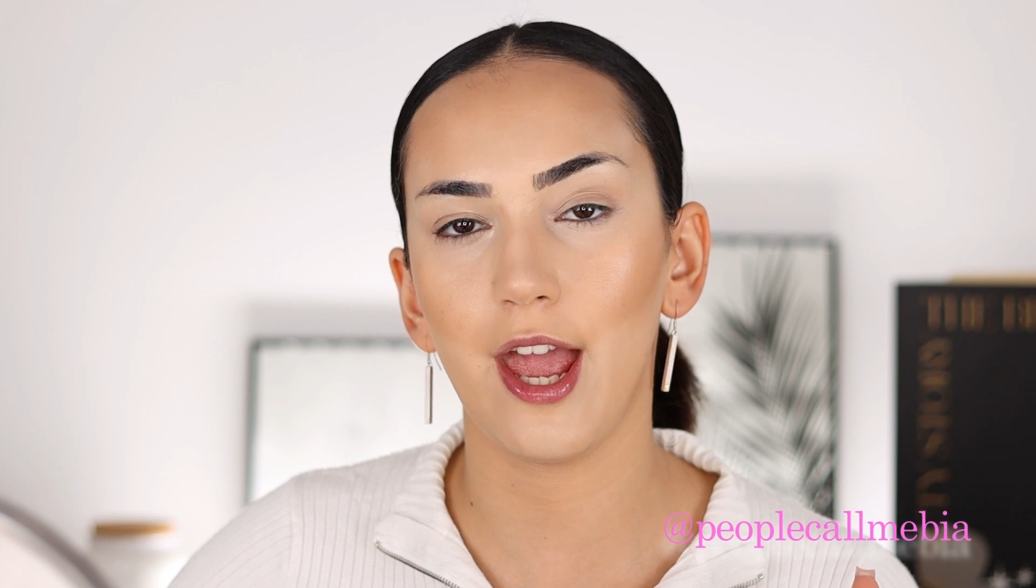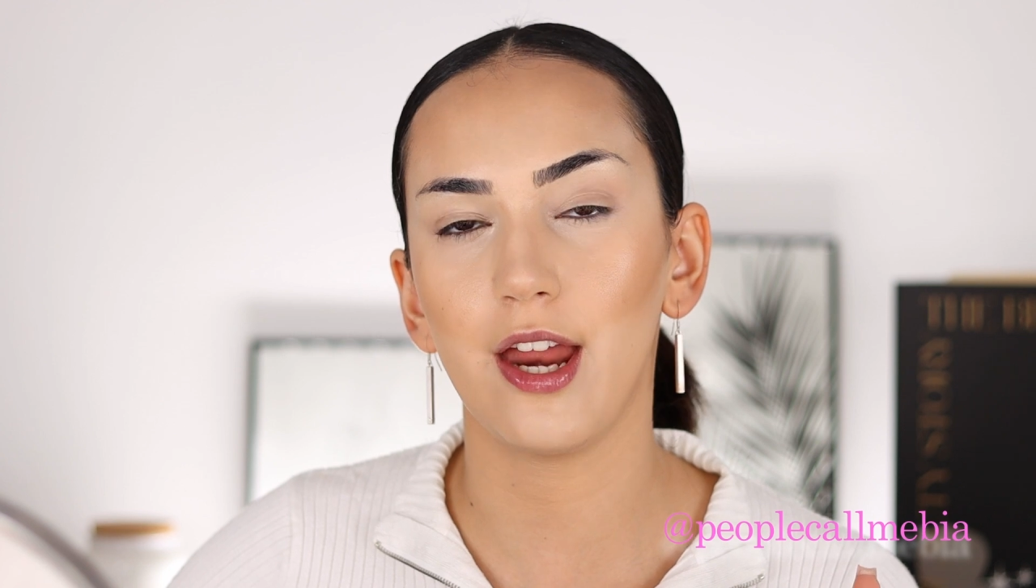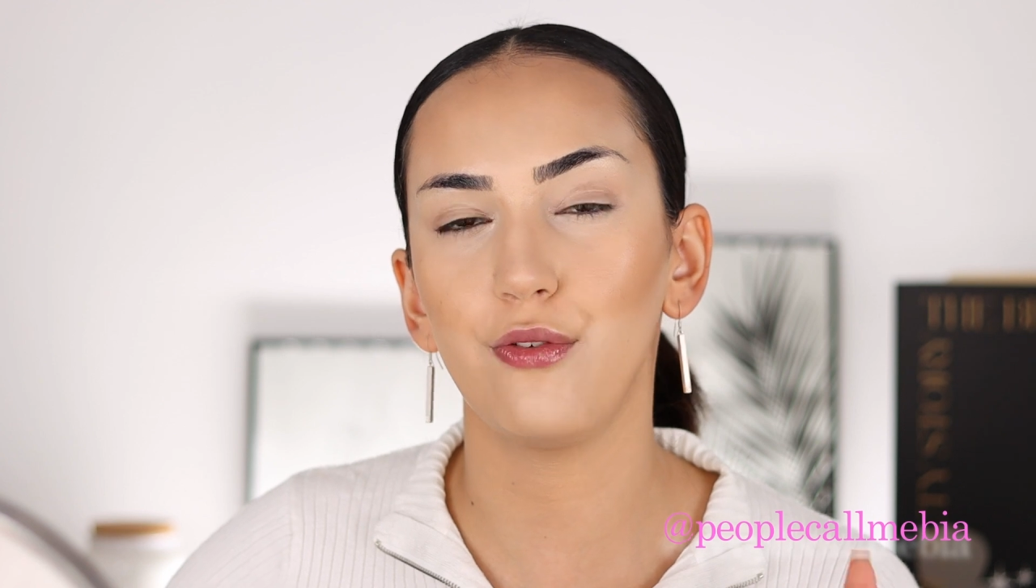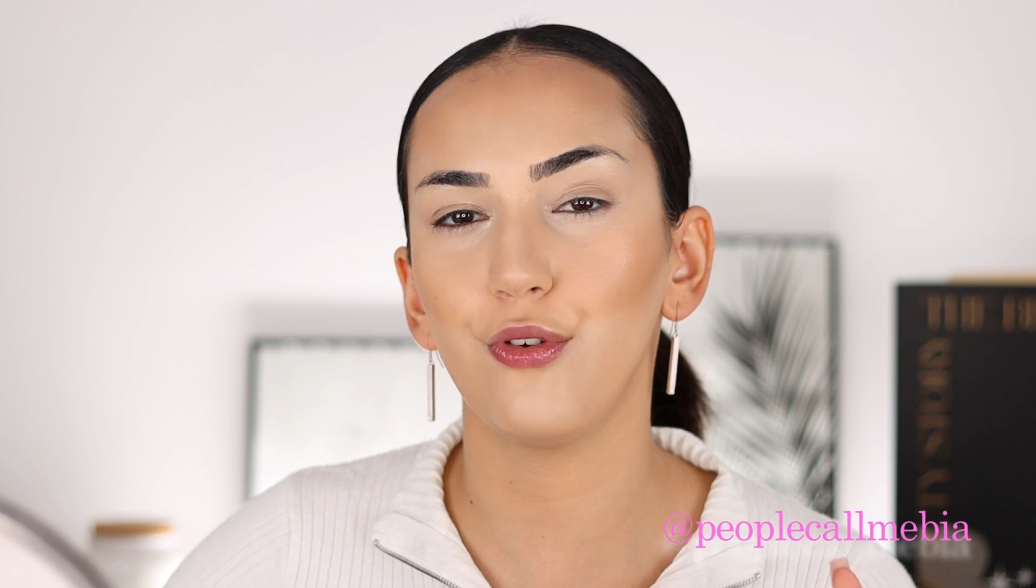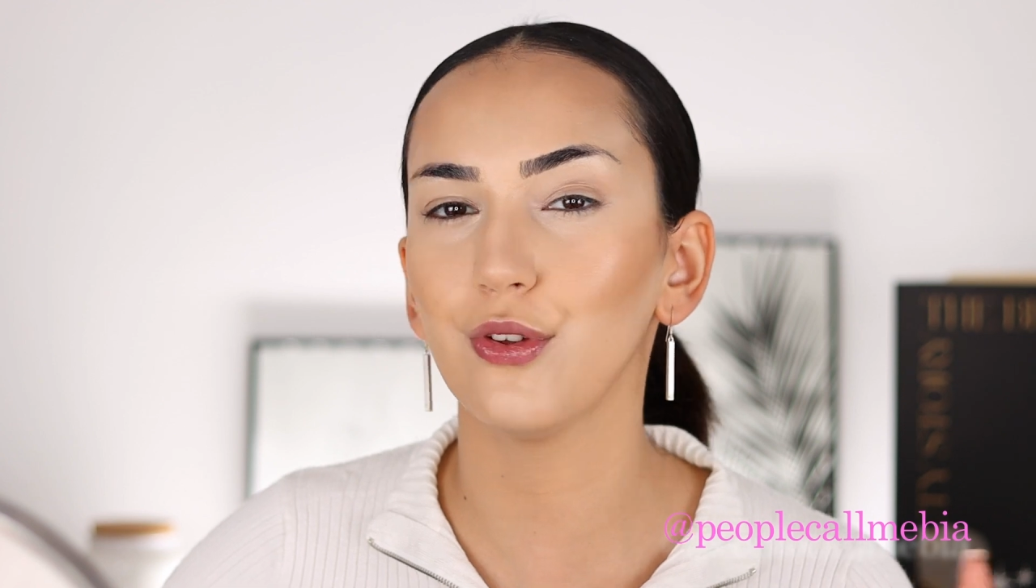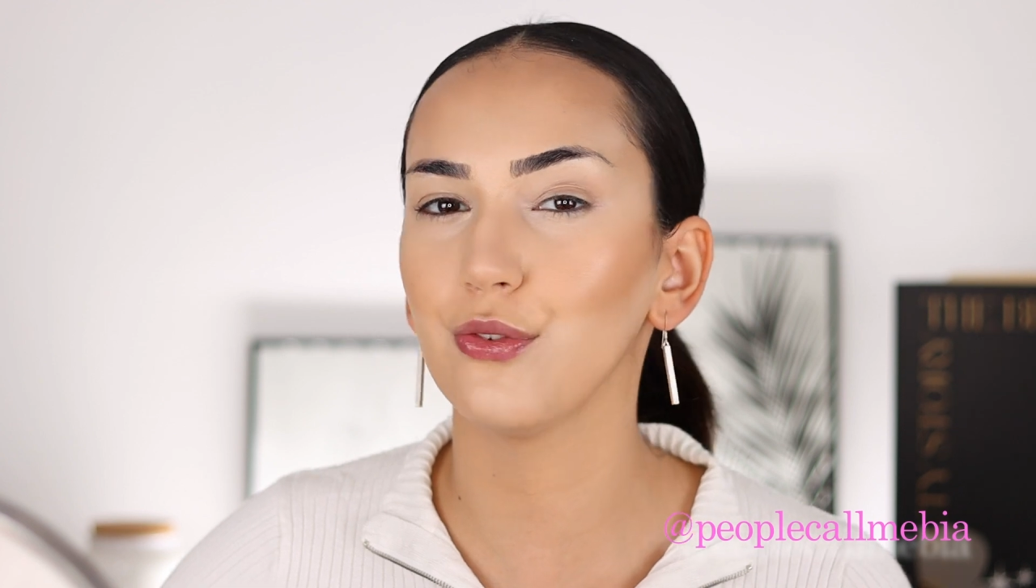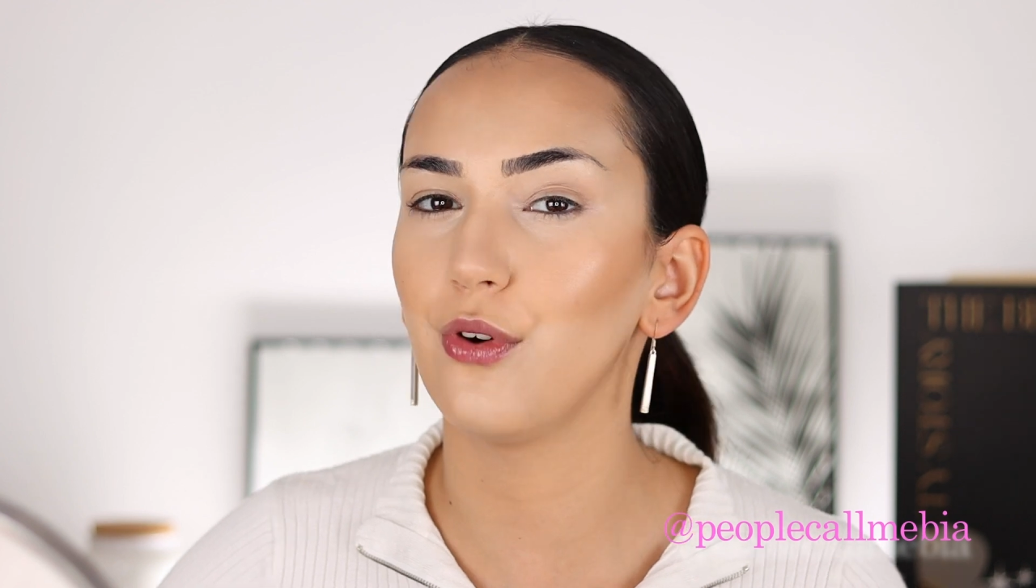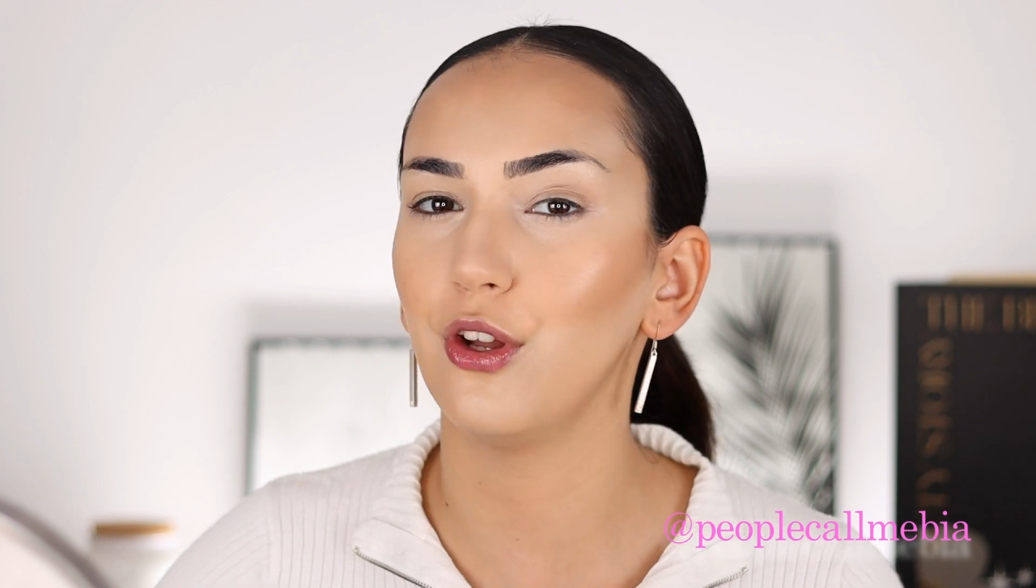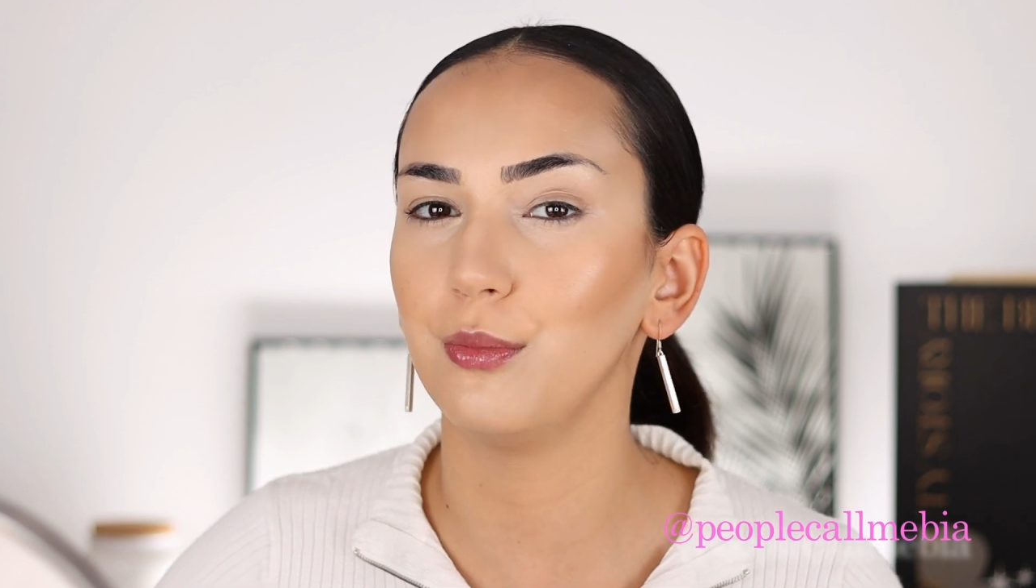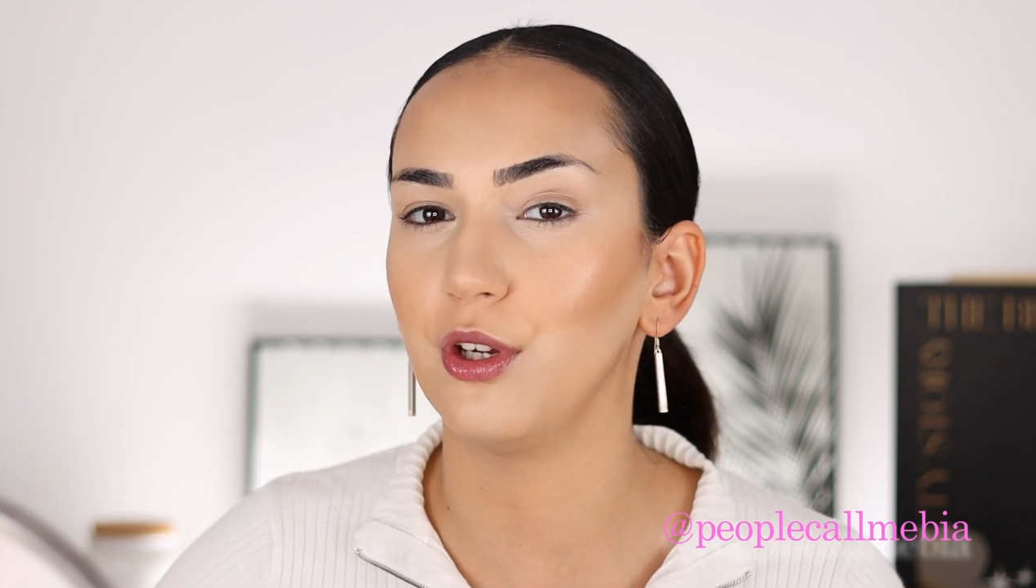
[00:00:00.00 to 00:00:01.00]
and if you don't
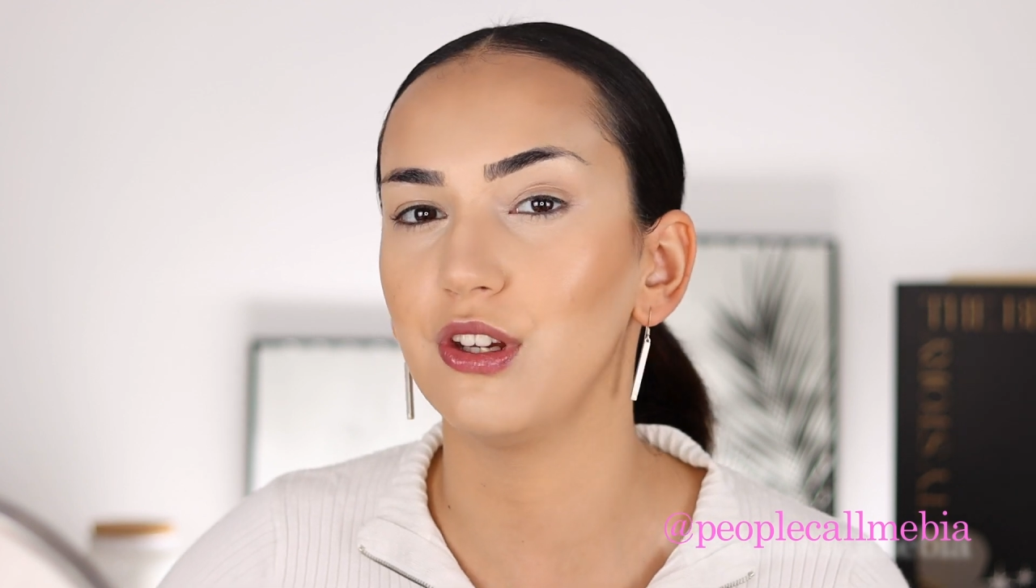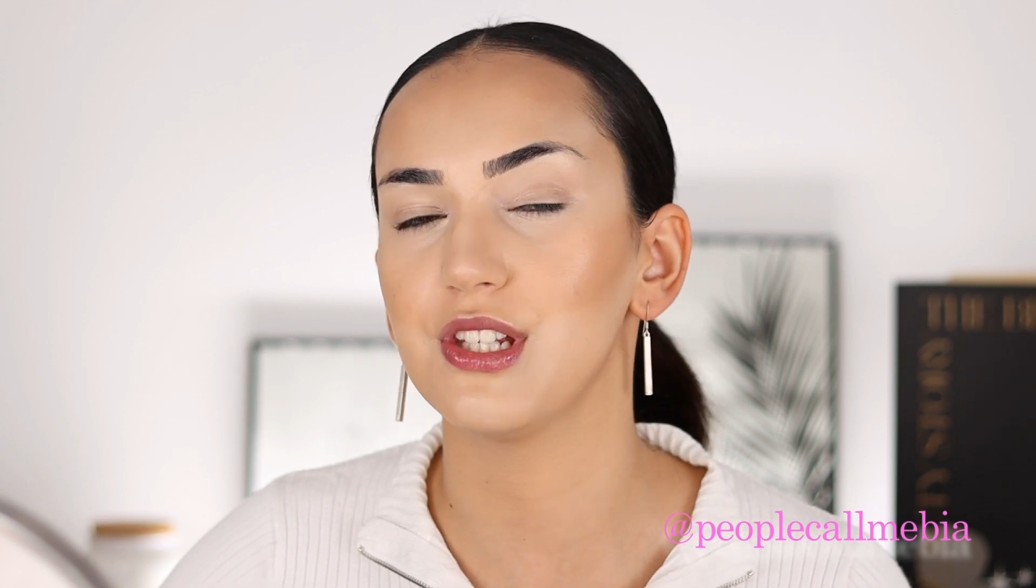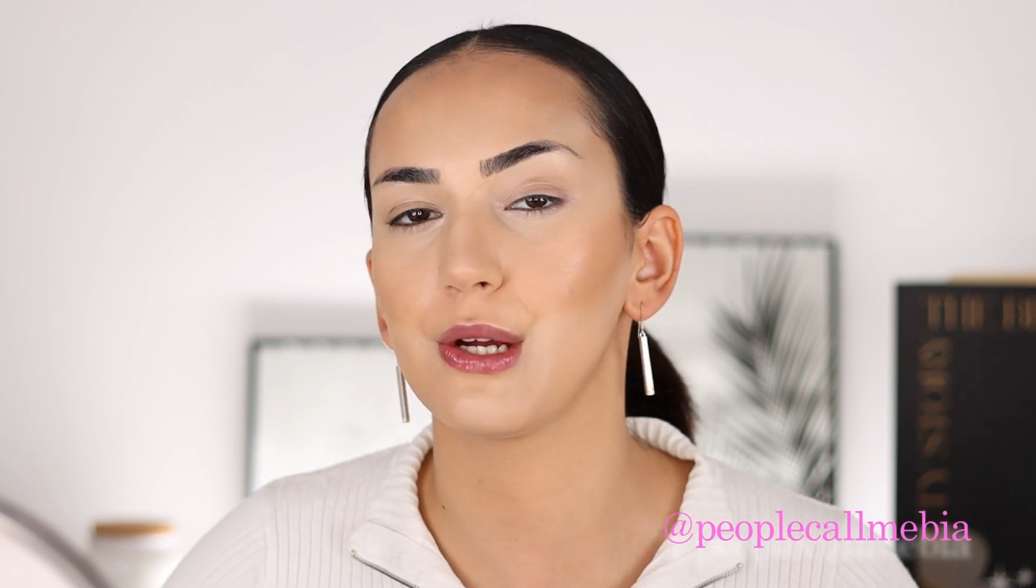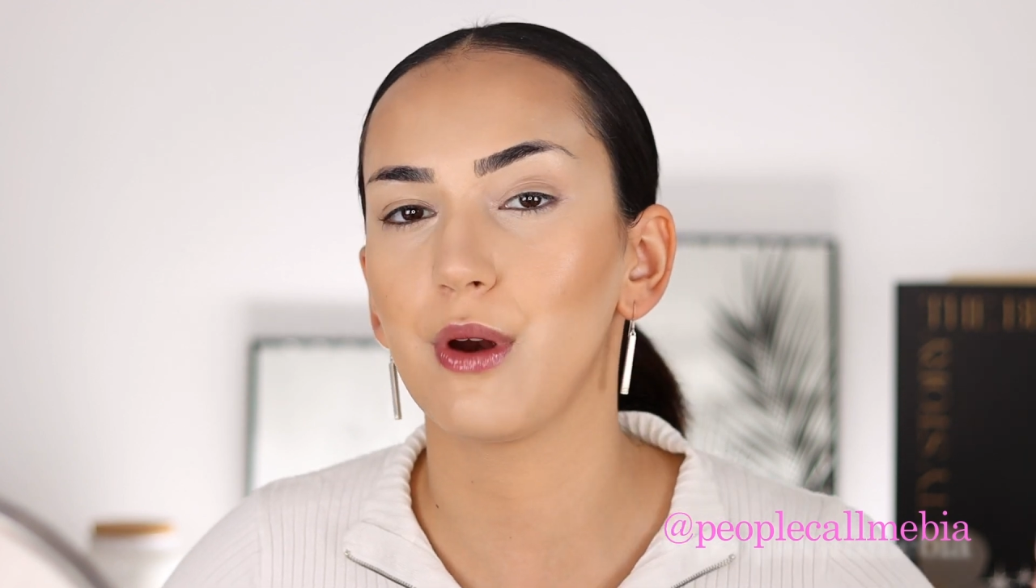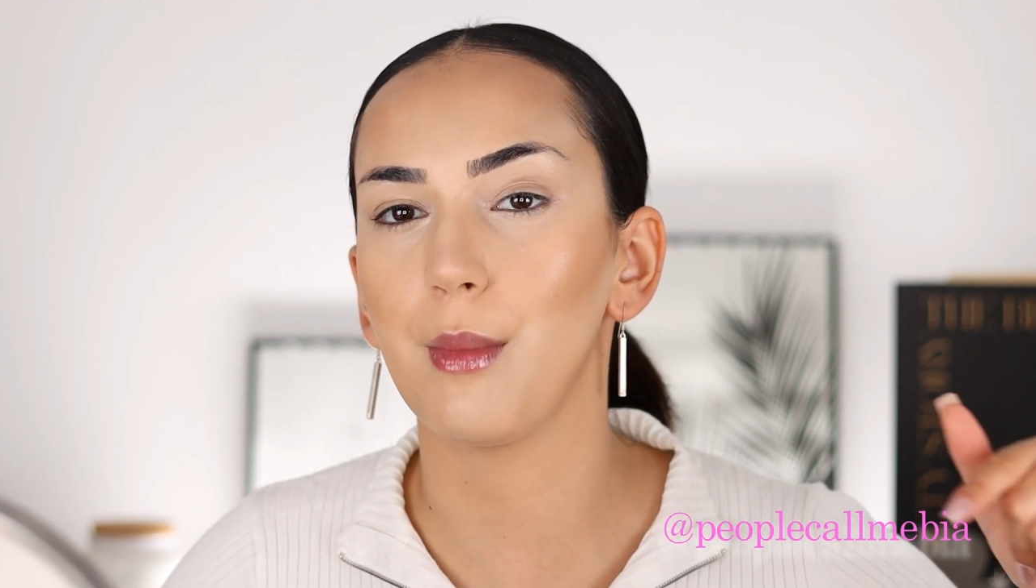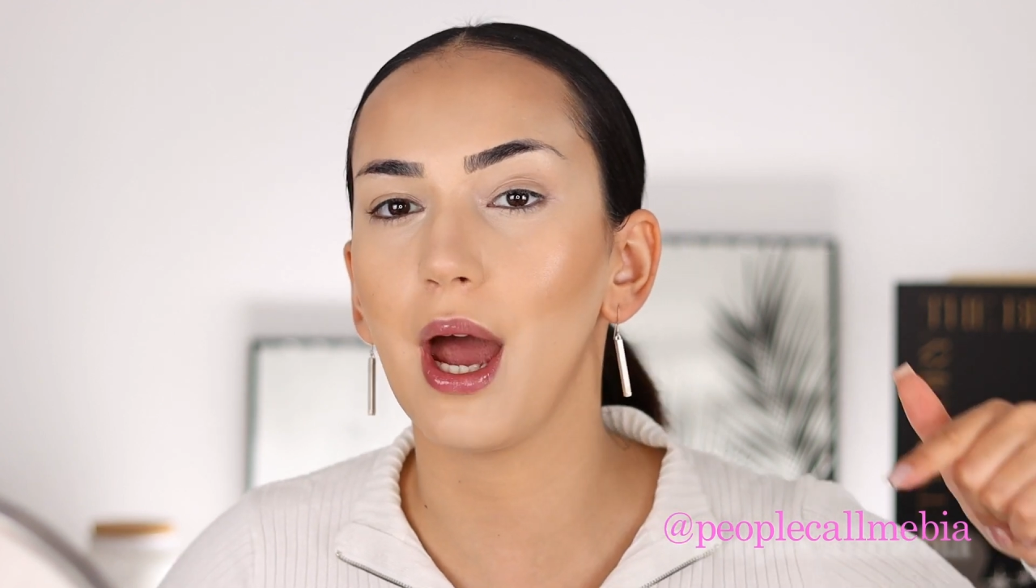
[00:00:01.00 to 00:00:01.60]
follow me on Instagram,